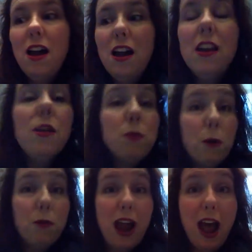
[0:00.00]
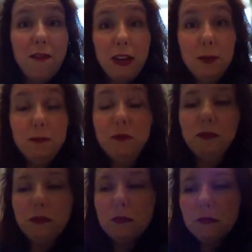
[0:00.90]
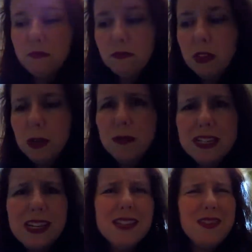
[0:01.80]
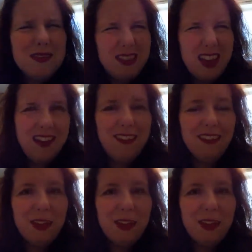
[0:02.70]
Another problem we're having, besides thin,